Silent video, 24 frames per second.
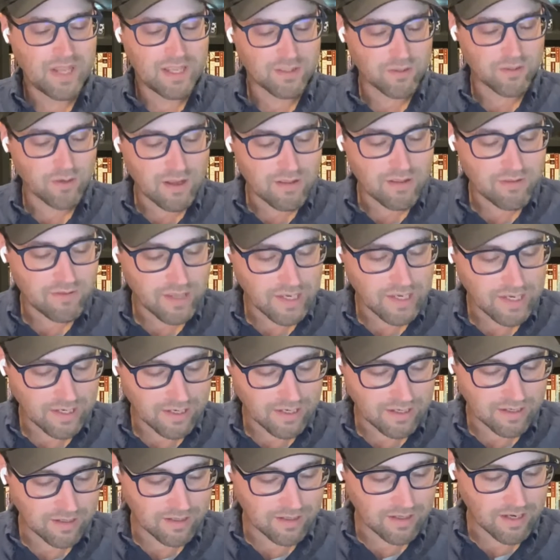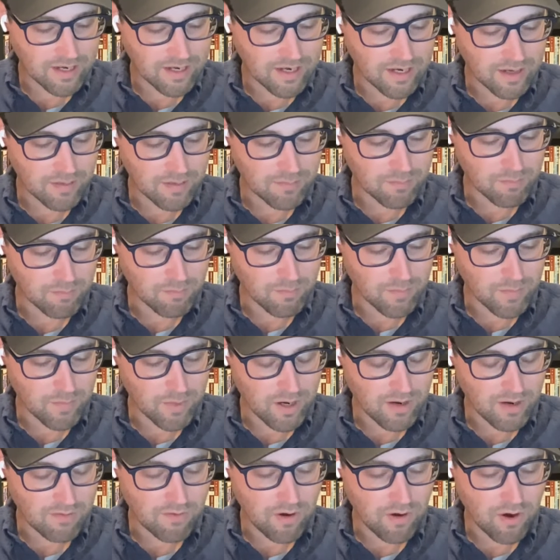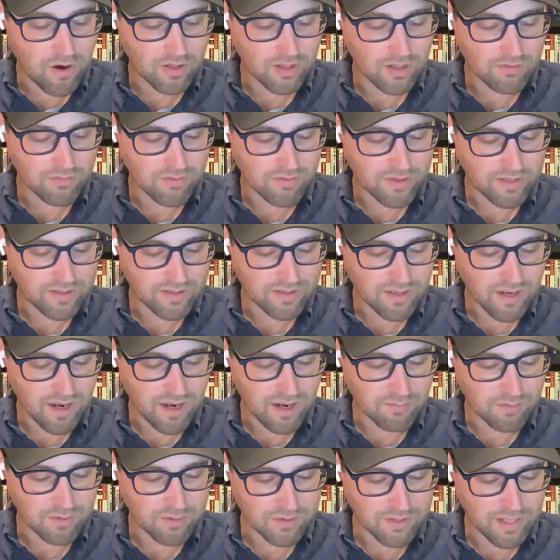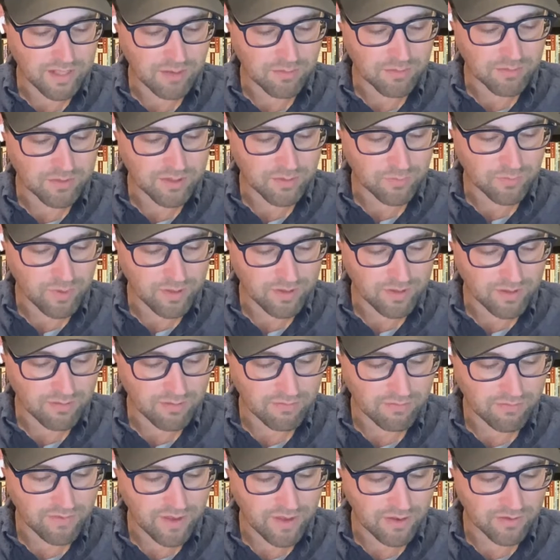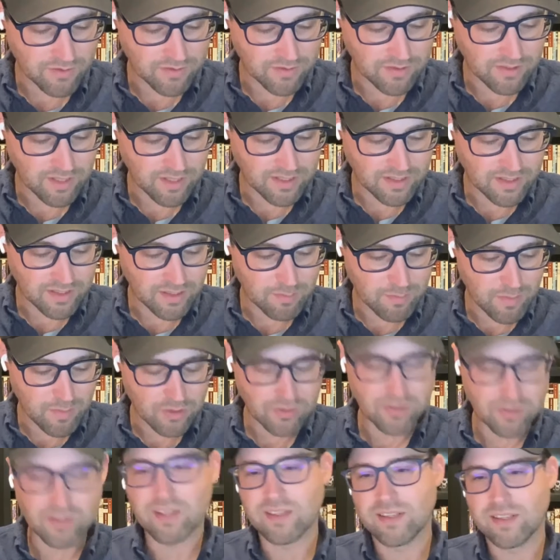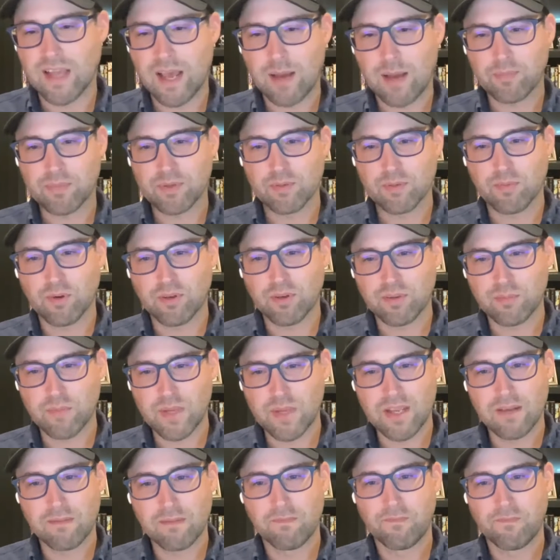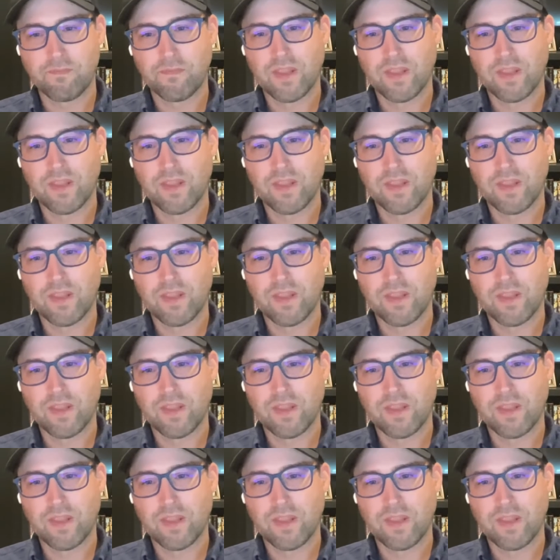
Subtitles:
And so I think, of all of his novels, that was the one that felt like the most adaptable to me